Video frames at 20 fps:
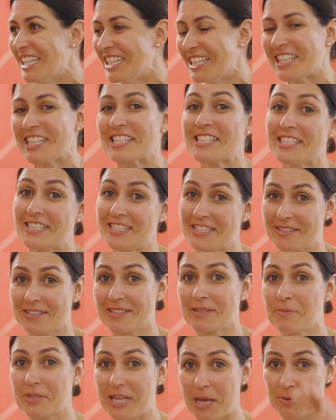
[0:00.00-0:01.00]
Because
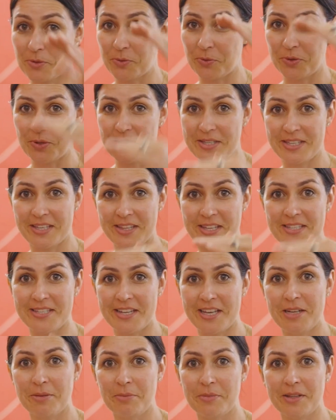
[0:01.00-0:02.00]
it's sometimes when you see the
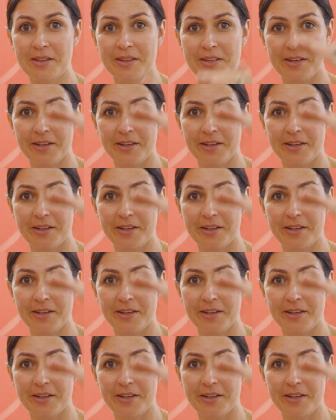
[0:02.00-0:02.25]
sediment,